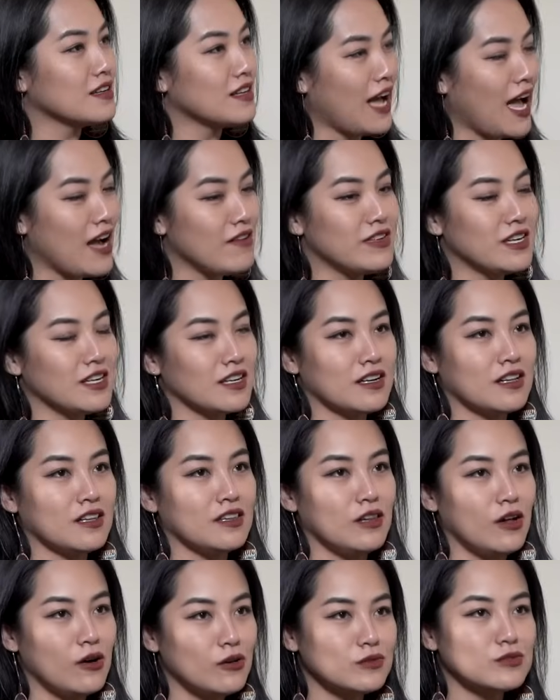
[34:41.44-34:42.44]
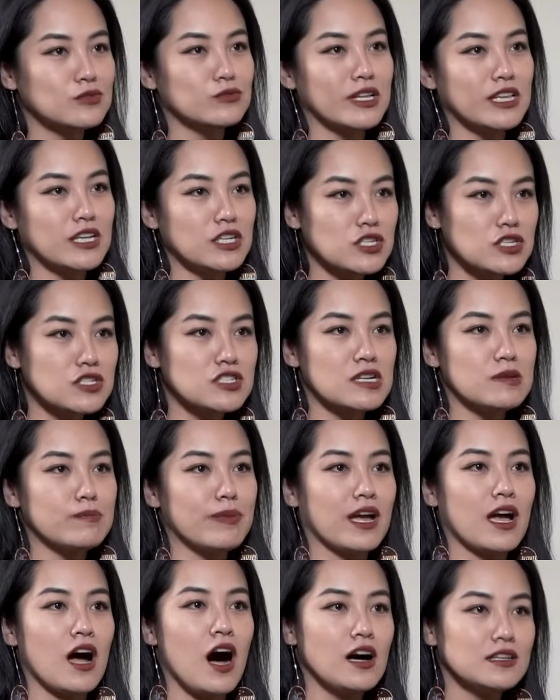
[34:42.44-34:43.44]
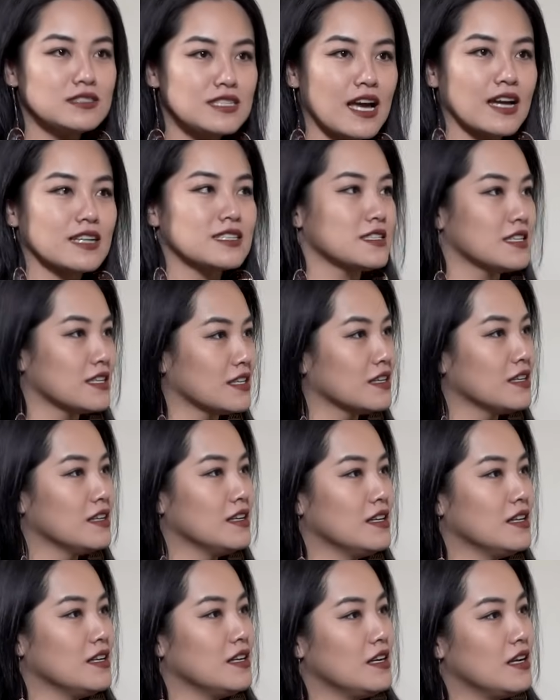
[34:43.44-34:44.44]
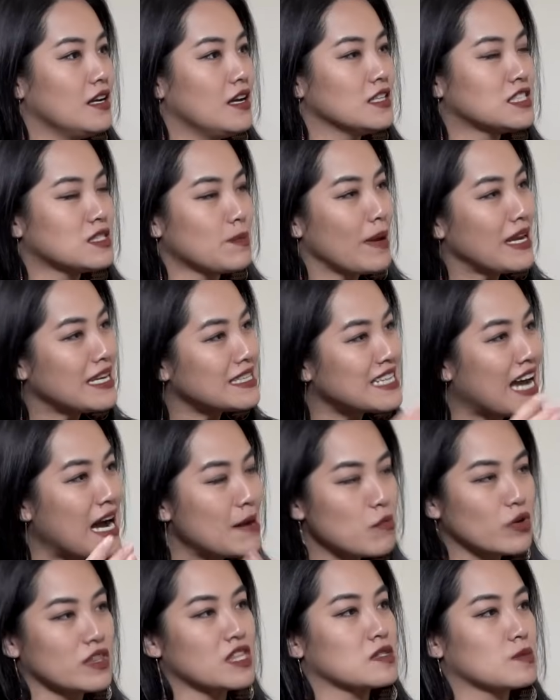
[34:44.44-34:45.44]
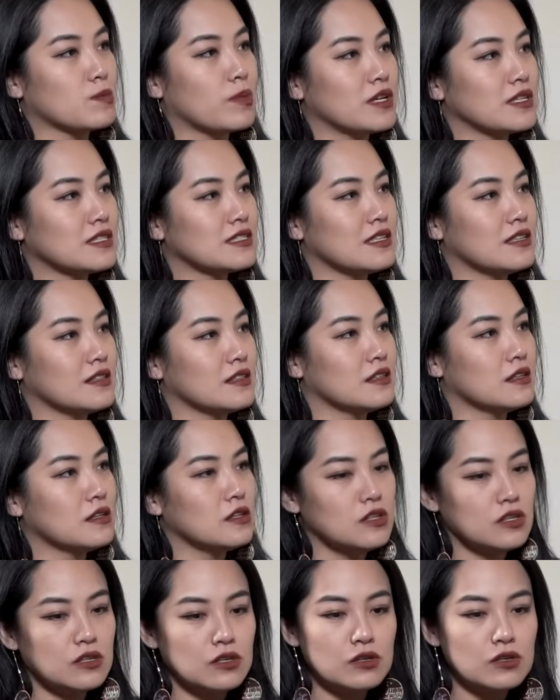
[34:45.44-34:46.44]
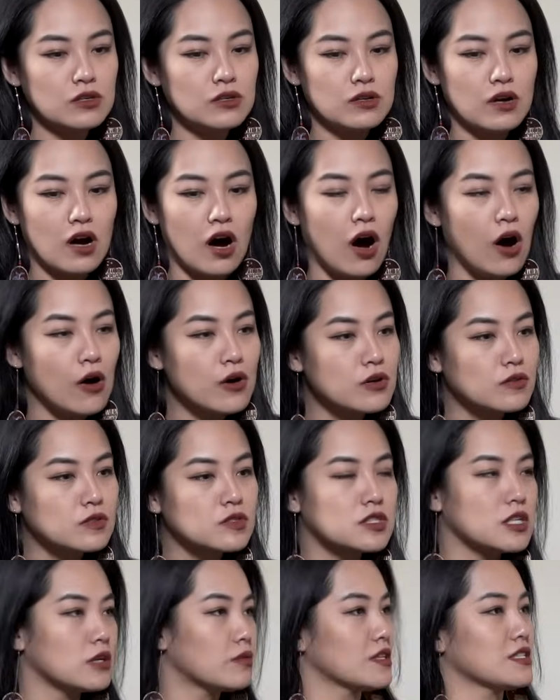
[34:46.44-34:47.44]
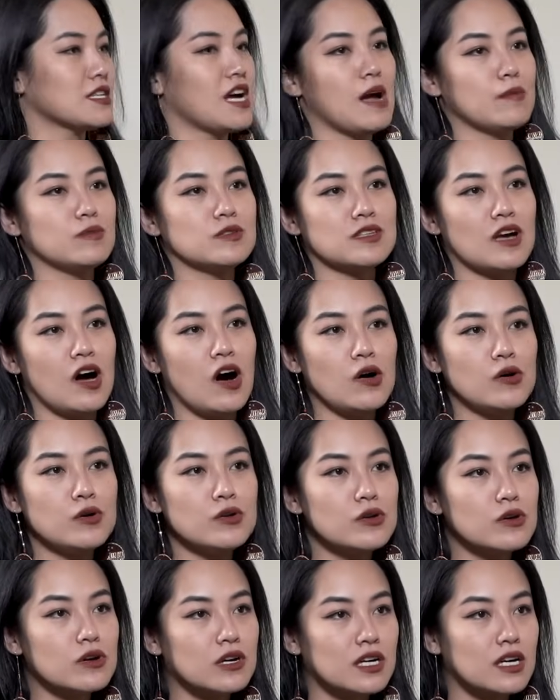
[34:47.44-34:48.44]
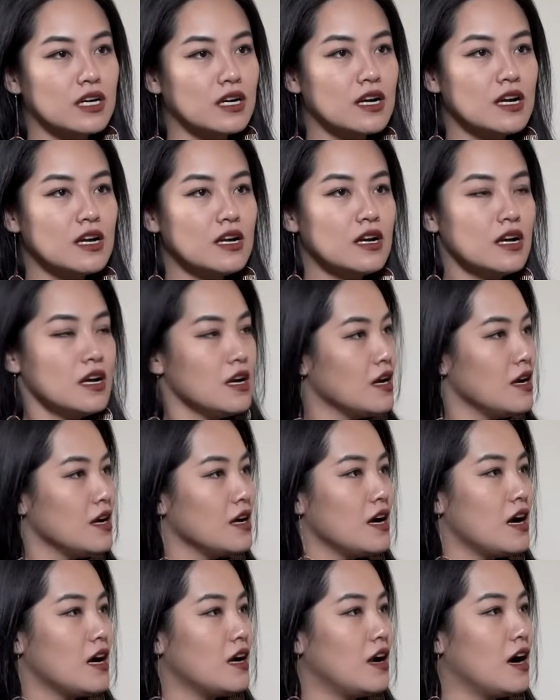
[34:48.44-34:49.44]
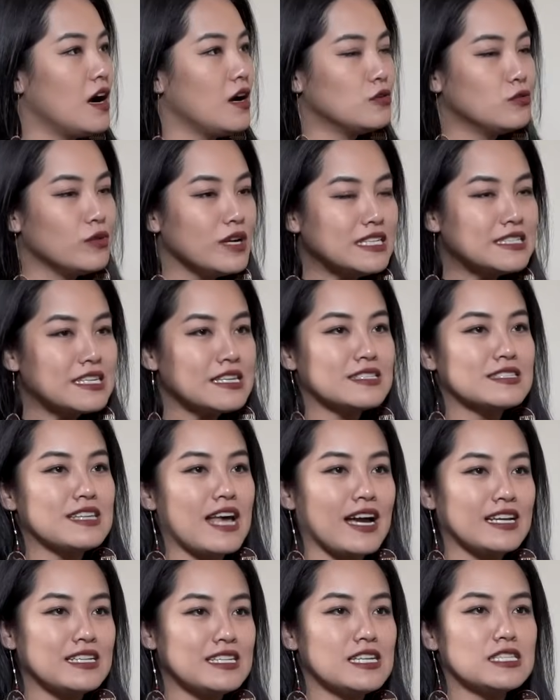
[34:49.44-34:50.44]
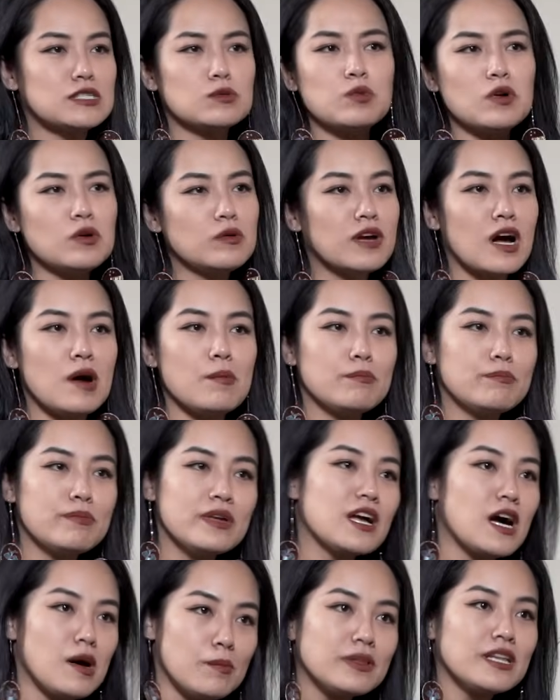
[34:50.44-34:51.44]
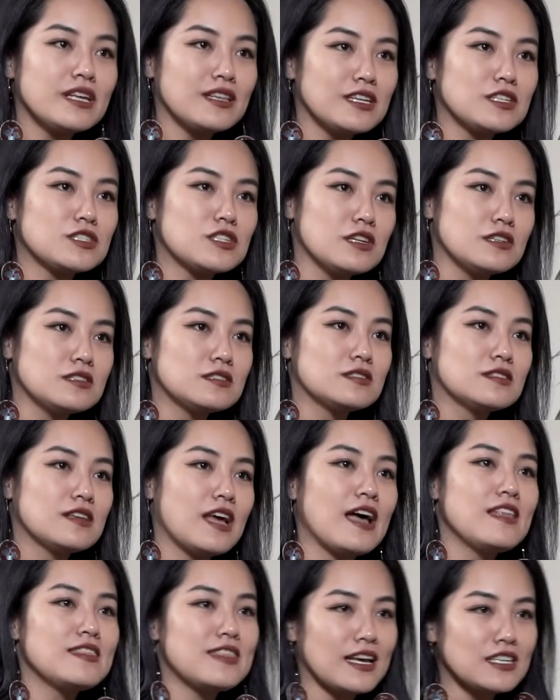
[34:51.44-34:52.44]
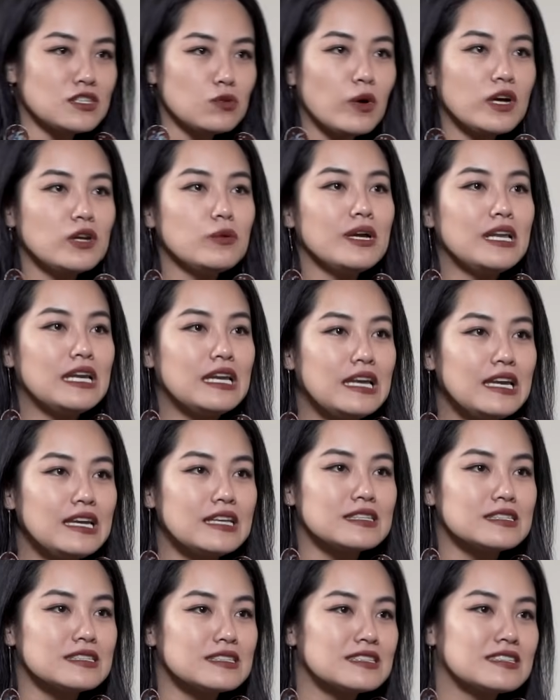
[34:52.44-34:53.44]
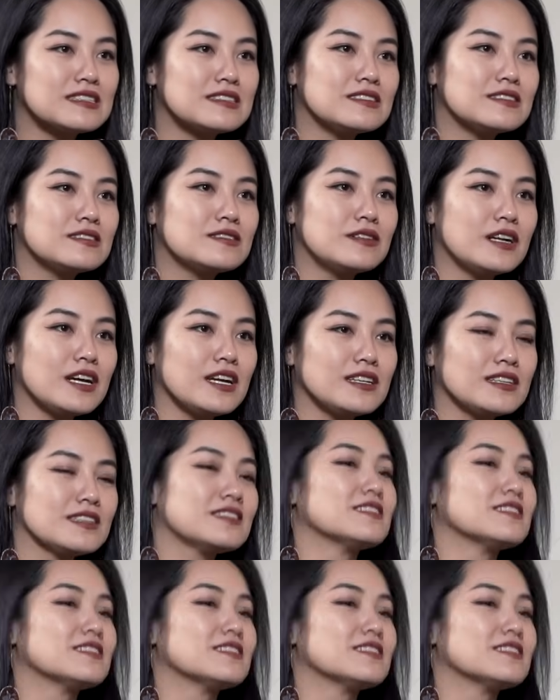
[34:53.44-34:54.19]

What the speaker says: have a close relationship, by spending time with this person. All your stereotypes, all your racist ideas will be completely changed. And that's what we need, right?